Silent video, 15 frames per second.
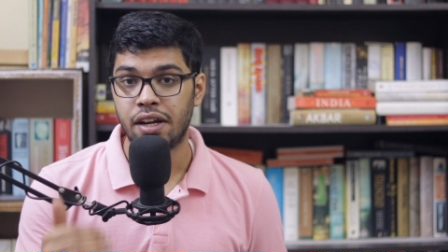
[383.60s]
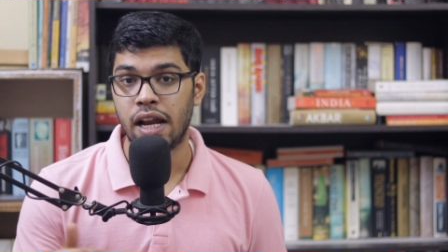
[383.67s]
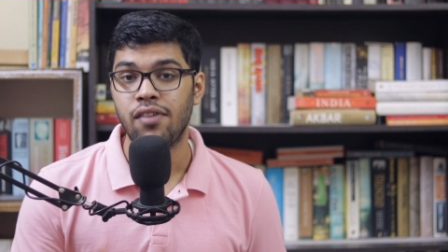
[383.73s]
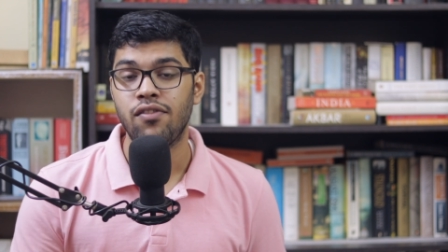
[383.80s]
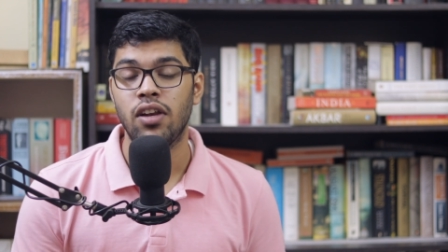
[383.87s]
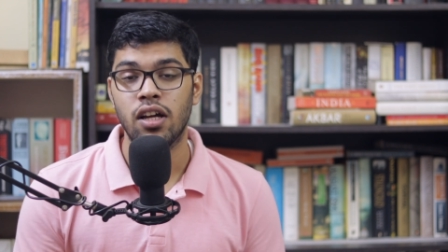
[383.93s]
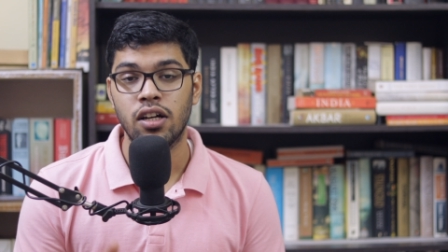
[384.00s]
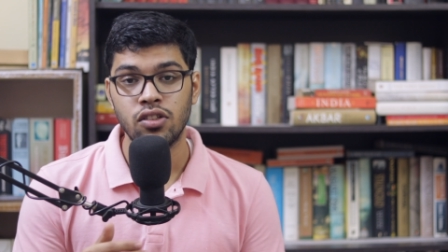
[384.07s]

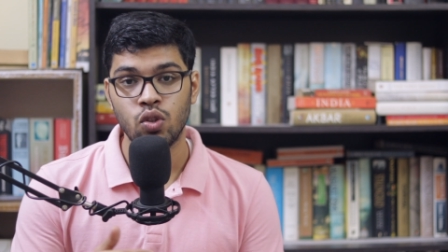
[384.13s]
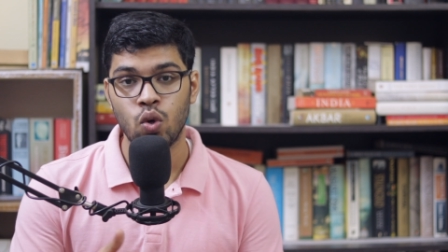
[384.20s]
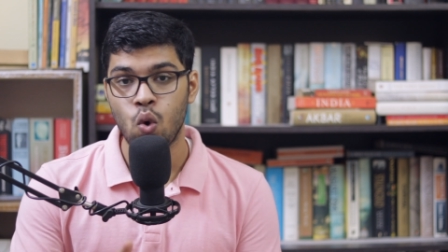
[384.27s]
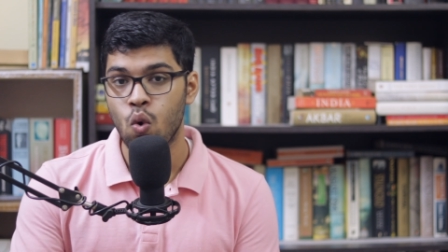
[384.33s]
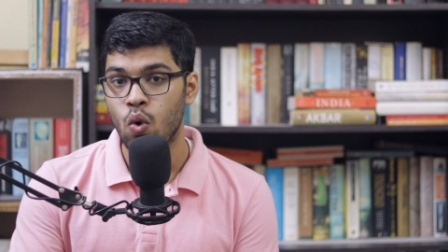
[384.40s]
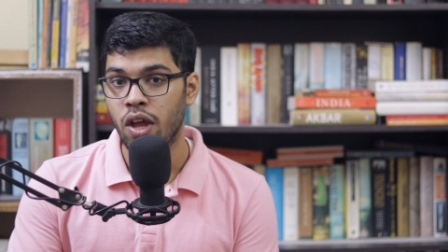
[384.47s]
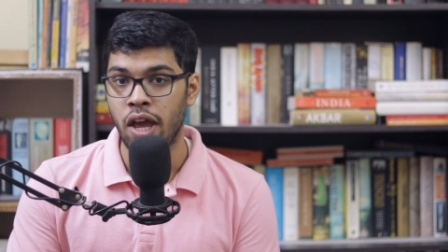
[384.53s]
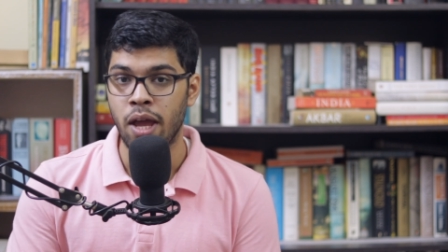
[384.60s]
travelers
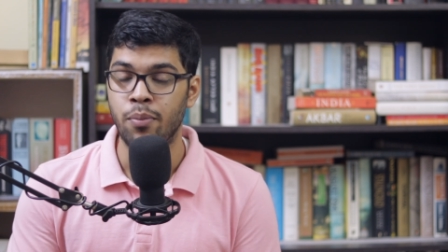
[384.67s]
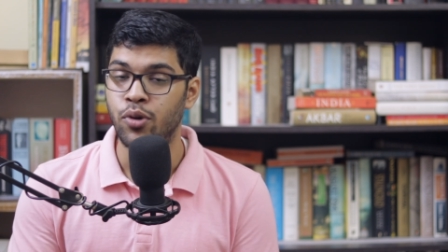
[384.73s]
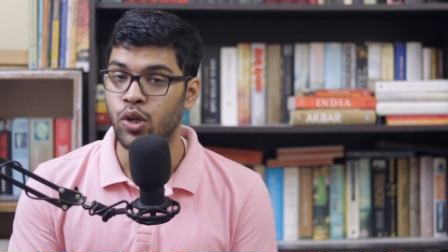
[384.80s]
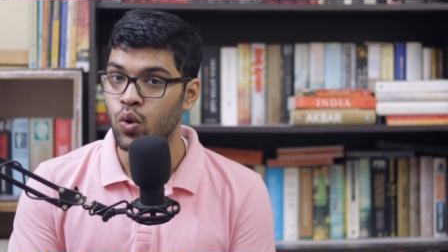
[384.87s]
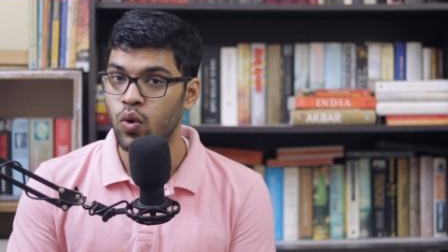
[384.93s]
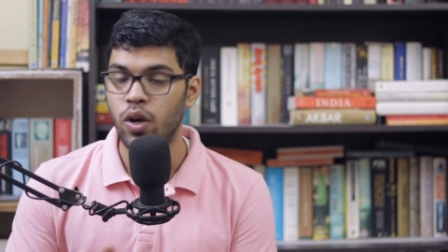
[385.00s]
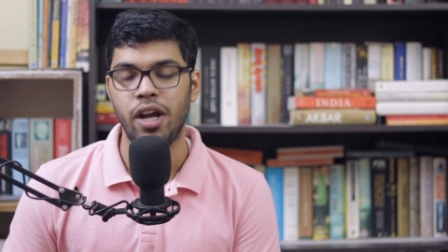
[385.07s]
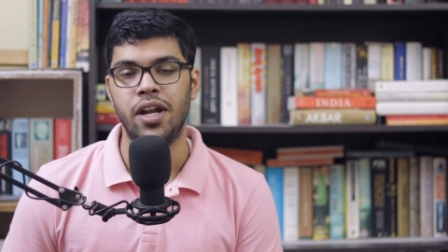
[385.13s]
who came
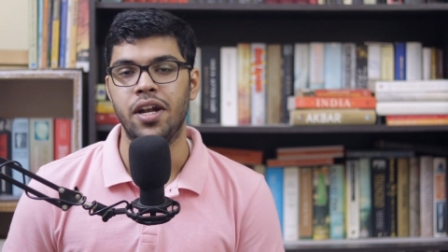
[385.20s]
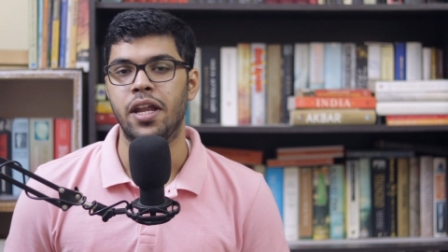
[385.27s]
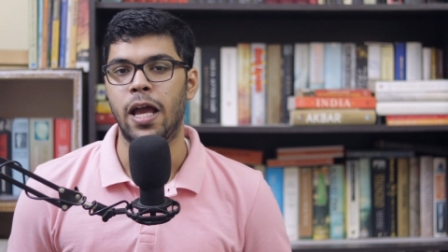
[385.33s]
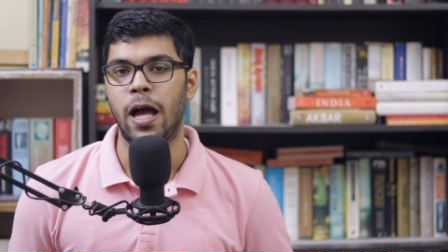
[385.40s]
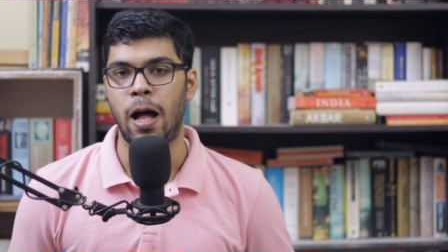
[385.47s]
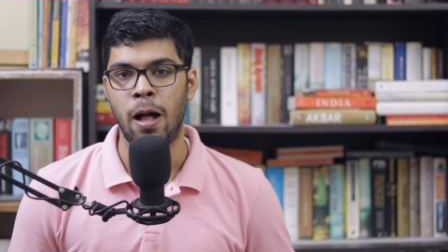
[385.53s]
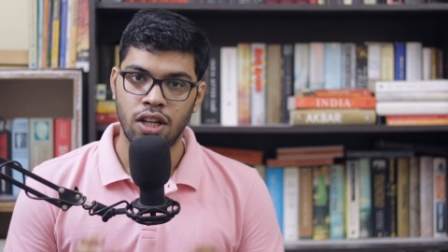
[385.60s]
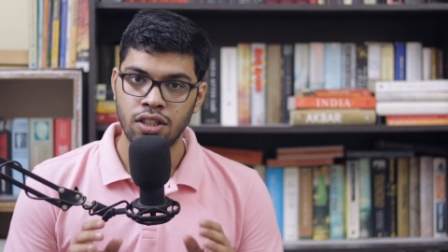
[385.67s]
to
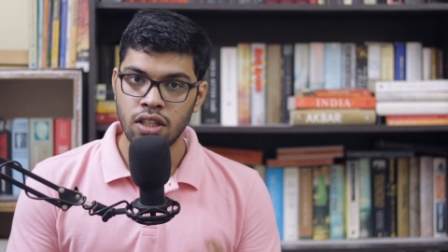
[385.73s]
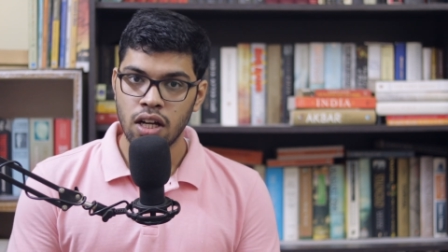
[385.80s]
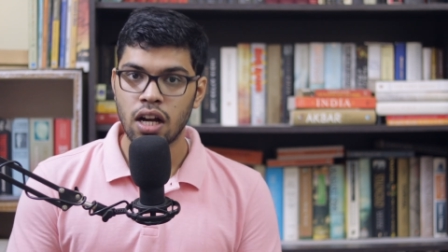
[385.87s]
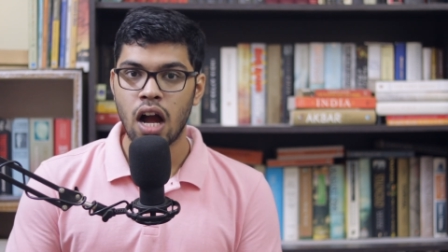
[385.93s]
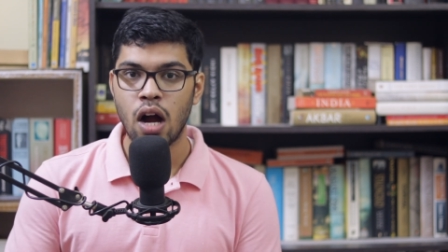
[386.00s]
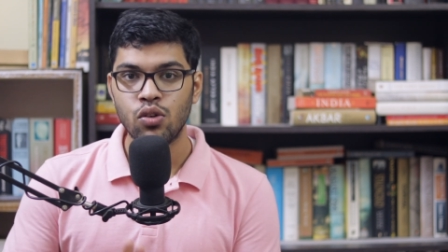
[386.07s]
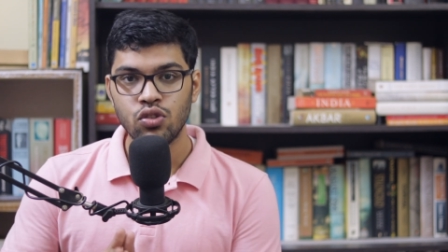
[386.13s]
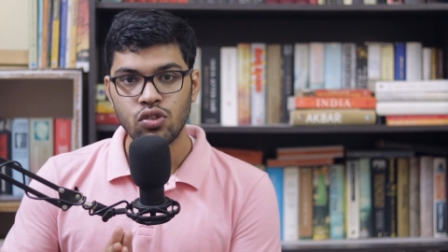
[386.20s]
India. In the
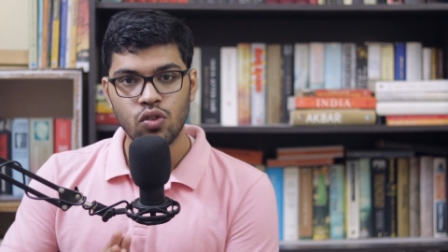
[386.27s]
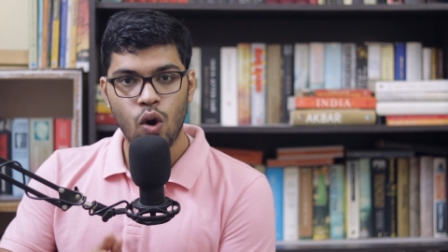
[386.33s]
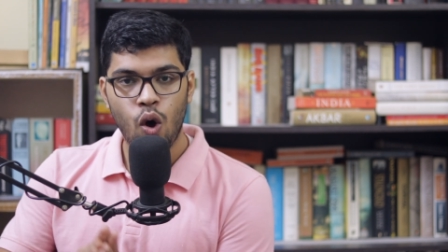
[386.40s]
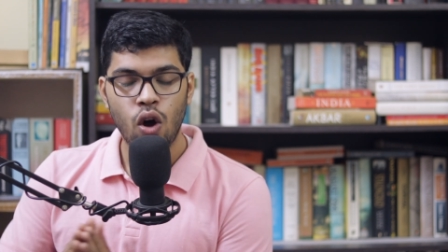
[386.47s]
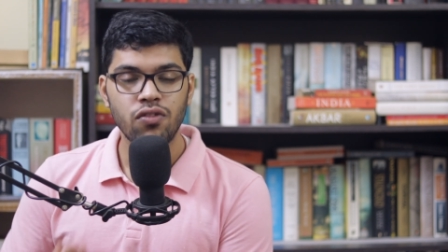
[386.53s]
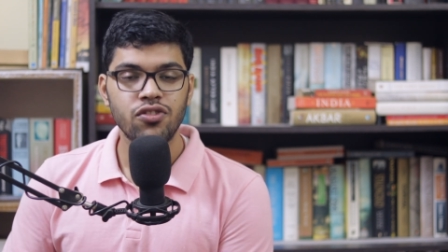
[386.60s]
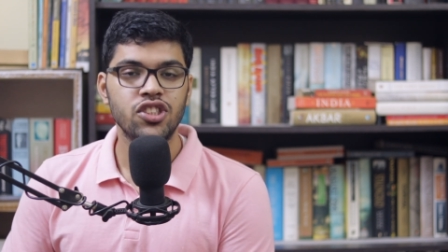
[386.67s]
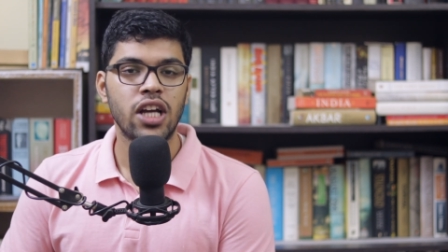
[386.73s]
accounts
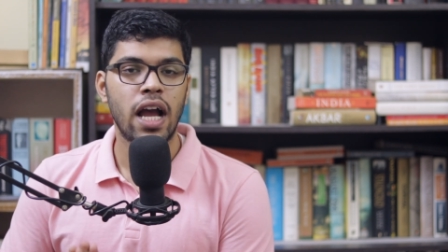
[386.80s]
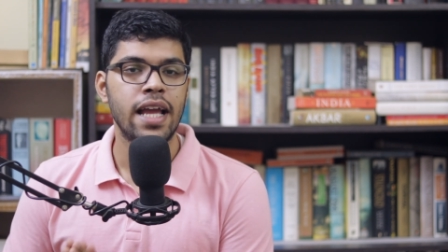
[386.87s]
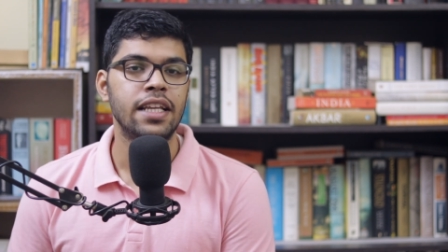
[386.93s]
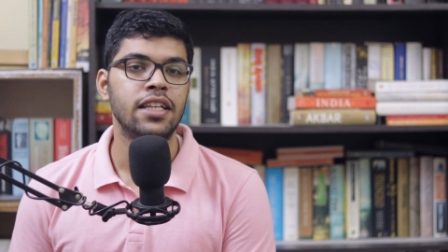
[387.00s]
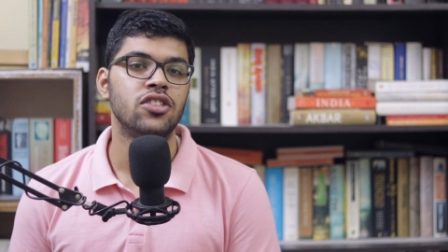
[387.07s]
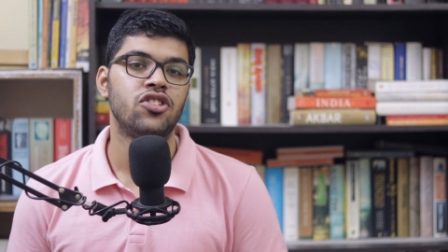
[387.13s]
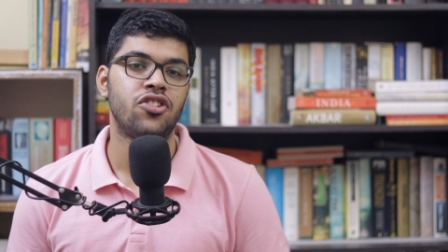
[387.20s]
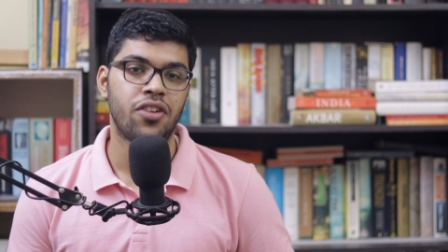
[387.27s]
of
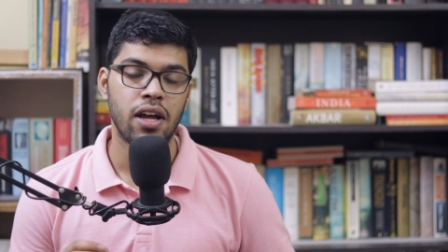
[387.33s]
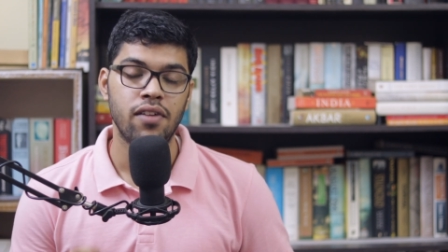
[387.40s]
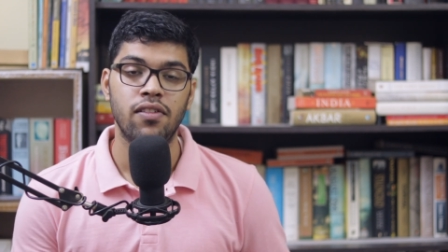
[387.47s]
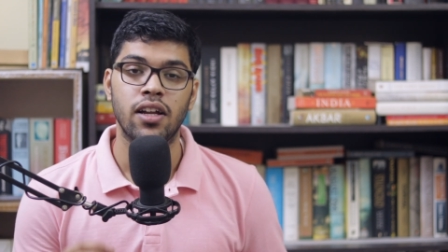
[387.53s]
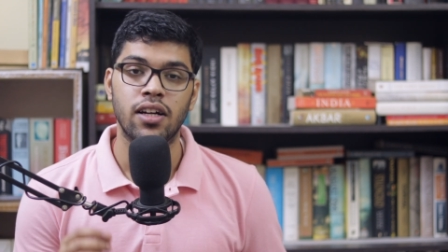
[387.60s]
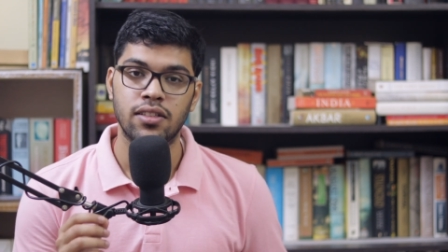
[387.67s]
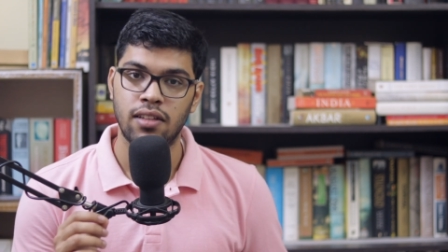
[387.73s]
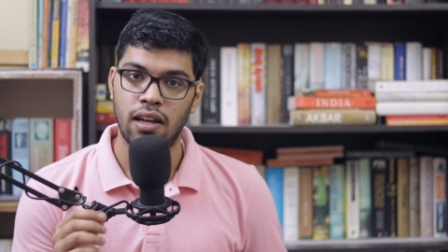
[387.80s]
Chinese
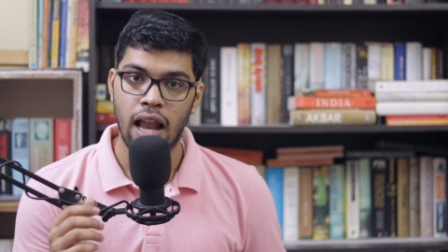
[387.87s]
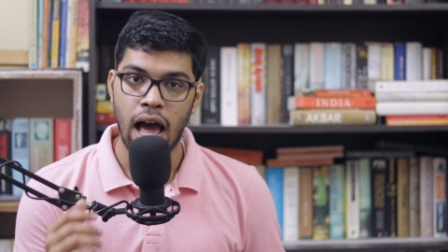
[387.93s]
travelers